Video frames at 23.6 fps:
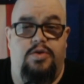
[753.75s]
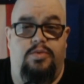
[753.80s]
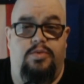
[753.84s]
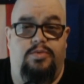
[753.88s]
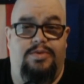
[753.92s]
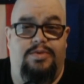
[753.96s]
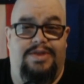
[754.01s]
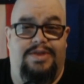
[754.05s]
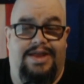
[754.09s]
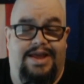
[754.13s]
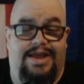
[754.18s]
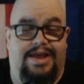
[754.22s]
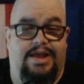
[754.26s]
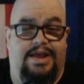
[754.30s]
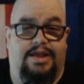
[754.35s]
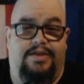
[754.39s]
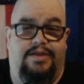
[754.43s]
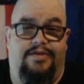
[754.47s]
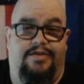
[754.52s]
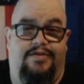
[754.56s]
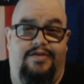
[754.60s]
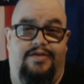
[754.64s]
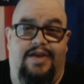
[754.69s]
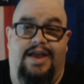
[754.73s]

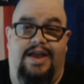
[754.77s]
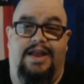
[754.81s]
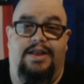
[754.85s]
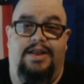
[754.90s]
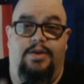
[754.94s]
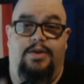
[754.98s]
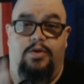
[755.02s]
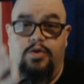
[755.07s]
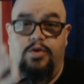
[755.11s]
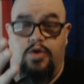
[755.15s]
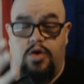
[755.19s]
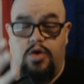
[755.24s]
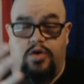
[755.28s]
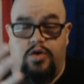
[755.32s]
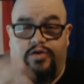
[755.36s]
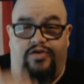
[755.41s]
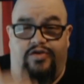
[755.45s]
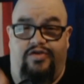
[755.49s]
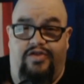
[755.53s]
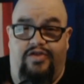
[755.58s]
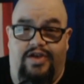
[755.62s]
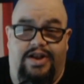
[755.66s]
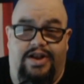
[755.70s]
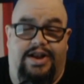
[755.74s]
needs in New York
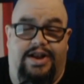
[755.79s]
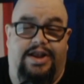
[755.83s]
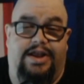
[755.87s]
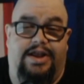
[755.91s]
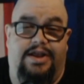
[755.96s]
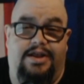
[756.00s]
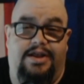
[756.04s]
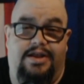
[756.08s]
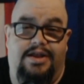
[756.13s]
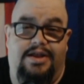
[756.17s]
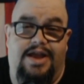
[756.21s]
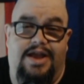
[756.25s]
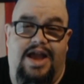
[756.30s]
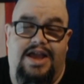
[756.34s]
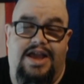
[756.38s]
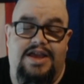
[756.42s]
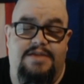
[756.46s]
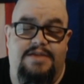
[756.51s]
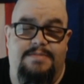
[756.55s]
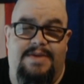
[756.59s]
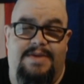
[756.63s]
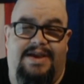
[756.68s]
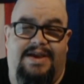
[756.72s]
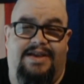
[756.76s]
City,
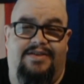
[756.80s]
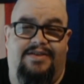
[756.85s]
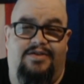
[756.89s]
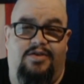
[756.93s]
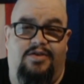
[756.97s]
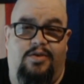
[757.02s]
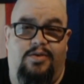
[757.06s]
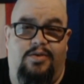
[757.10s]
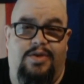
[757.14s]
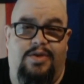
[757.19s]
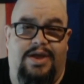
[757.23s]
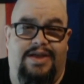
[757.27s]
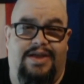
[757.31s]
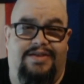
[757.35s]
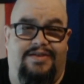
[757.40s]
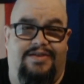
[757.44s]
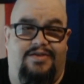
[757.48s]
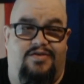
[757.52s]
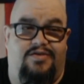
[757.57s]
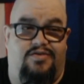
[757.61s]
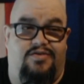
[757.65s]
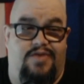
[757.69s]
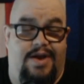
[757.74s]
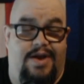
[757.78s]
you make it so it's a
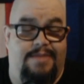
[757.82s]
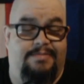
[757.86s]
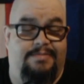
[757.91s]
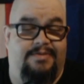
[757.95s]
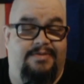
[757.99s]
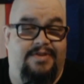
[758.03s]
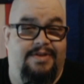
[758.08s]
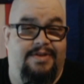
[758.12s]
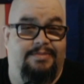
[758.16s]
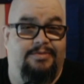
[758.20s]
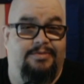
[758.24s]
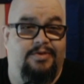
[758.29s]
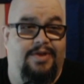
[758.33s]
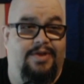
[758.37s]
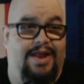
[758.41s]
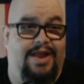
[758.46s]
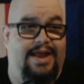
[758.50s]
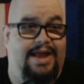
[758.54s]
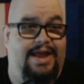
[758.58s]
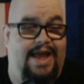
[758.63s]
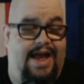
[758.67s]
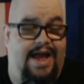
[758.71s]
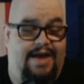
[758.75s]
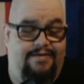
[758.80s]
crime for them to
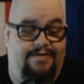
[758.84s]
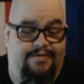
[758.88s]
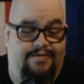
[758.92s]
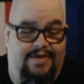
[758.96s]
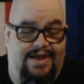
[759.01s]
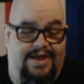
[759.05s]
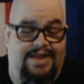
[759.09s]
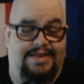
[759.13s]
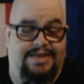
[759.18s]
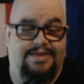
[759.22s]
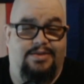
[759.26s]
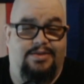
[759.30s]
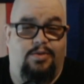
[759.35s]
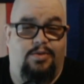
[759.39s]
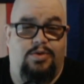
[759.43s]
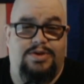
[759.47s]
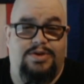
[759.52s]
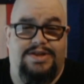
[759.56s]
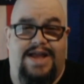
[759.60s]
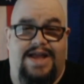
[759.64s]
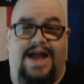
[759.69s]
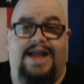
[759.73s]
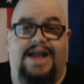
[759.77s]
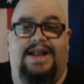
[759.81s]
like have indoor
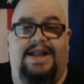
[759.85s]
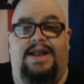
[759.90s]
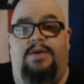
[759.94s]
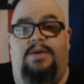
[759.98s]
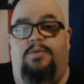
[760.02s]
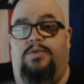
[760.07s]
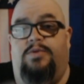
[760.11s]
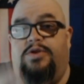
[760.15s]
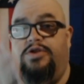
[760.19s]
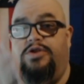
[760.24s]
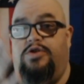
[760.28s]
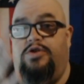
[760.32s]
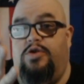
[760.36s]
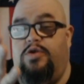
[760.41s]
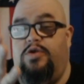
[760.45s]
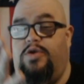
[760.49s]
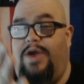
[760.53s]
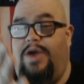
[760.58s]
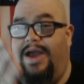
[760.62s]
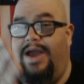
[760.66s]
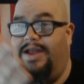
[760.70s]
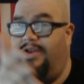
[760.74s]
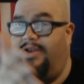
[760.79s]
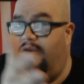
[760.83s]
dining when
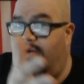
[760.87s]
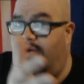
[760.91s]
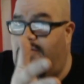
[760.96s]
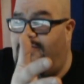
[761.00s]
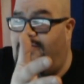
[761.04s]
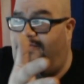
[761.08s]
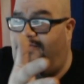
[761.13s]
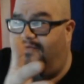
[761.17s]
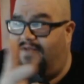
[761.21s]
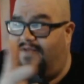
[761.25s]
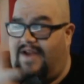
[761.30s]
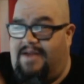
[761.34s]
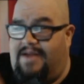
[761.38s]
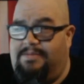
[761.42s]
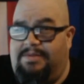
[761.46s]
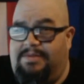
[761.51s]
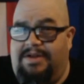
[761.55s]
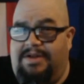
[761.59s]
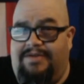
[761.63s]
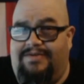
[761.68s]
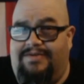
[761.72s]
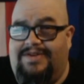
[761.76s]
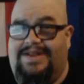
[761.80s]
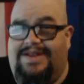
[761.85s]
you and your family
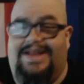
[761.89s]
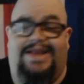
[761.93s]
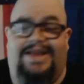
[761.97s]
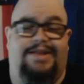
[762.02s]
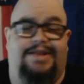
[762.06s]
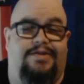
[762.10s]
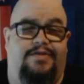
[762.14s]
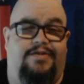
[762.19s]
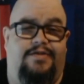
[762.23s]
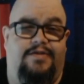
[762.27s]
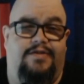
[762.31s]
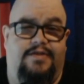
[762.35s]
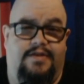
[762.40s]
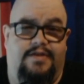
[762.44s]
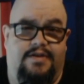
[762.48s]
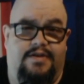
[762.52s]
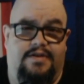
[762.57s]
of elites